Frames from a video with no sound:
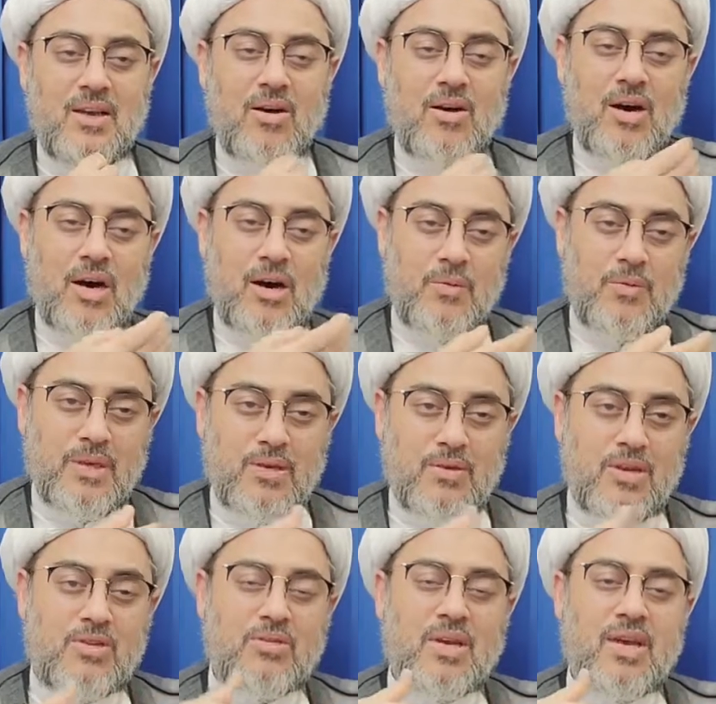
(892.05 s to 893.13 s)
Or are we
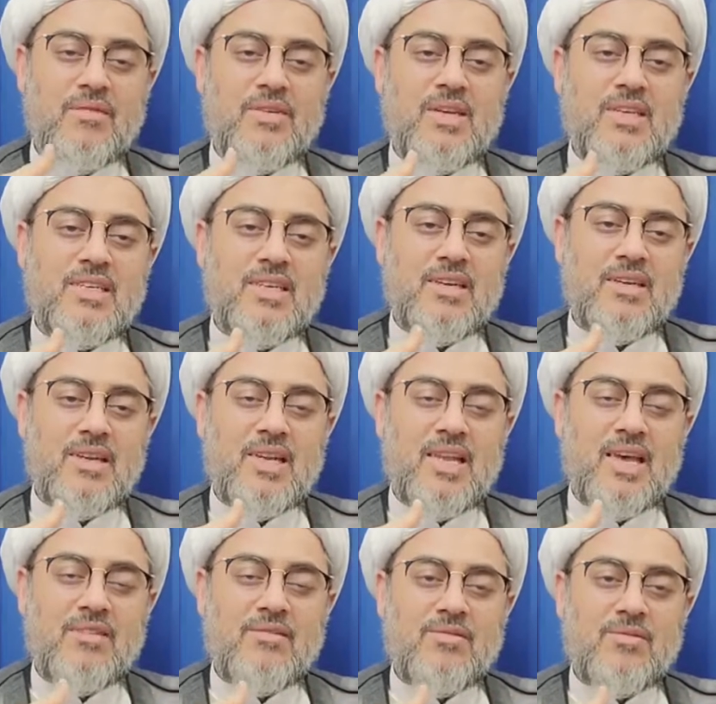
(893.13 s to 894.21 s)
going to have an eternal
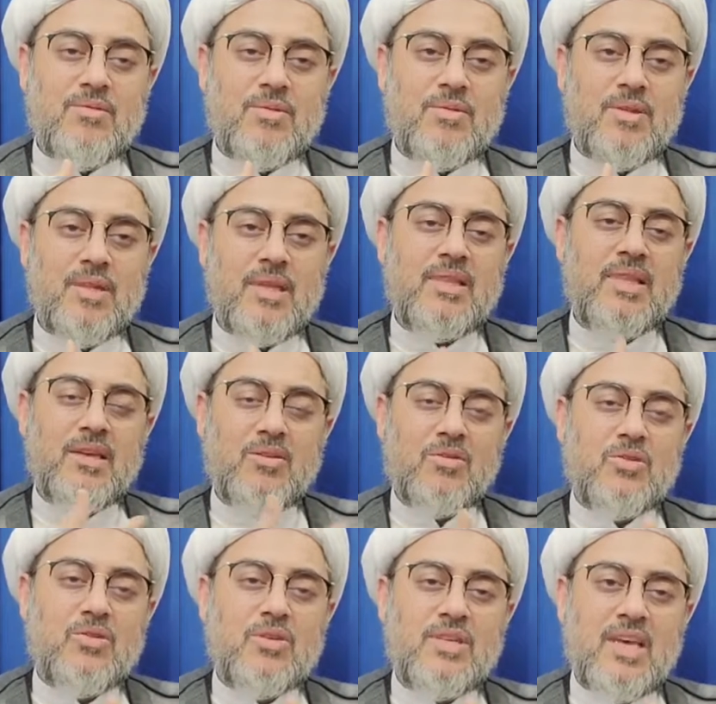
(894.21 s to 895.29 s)
life that they
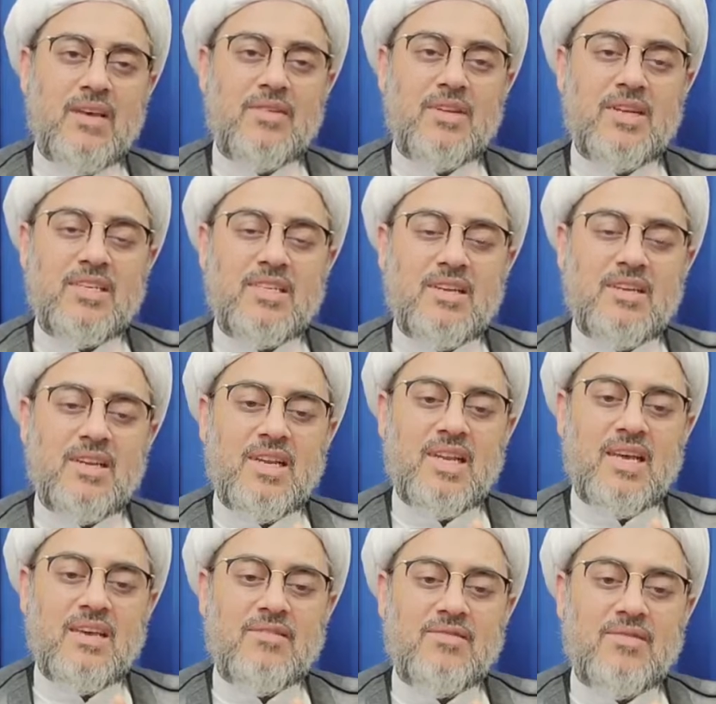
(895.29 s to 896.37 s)
could not have an eternal
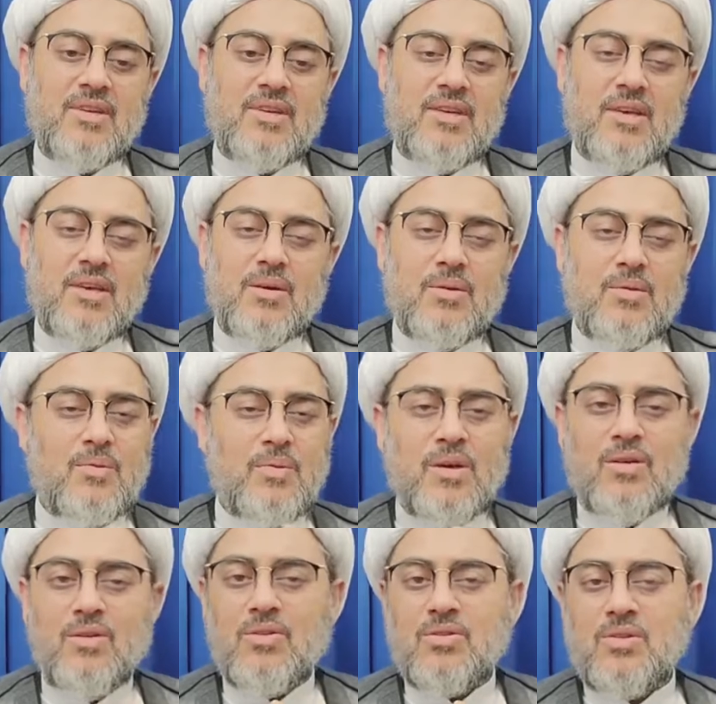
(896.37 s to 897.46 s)
life? We
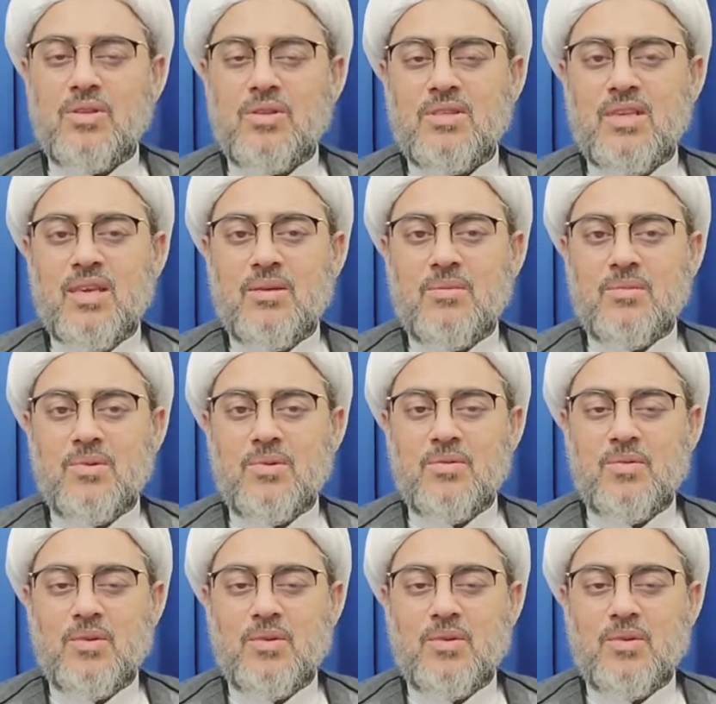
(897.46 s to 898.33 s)
are also the same.